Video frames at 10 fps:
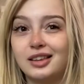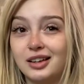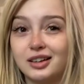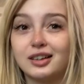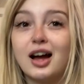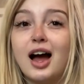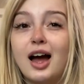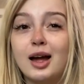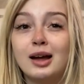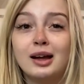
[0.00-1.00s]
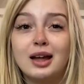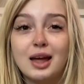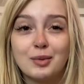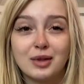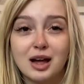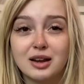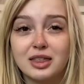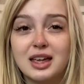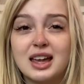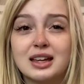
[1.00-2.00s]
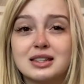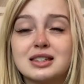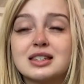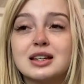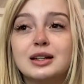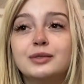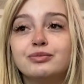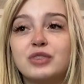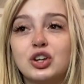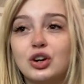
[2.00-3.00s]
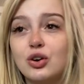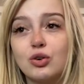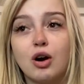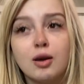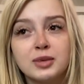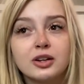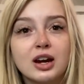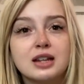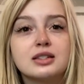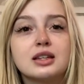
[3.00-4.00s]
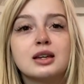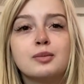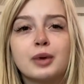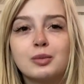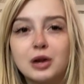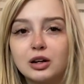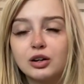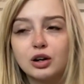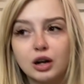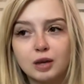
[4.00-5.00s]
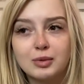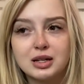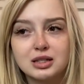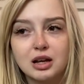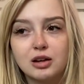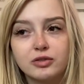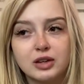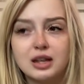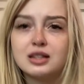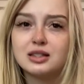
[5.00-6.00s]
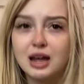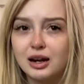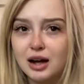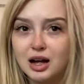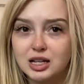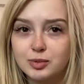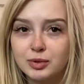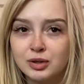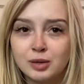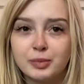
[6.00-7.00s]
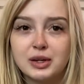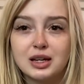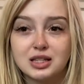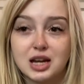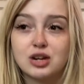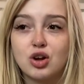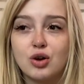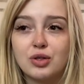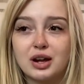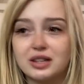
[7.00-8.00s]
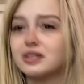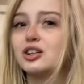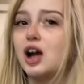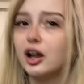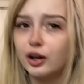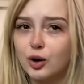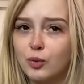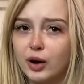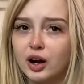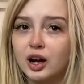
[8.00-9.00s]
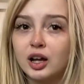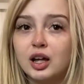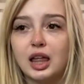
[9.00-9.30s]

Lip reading: Look, I am a lot of things. You know, call me crazy, but I'm not gonna hurt myself inside a hospital because I know that it's not gonna work.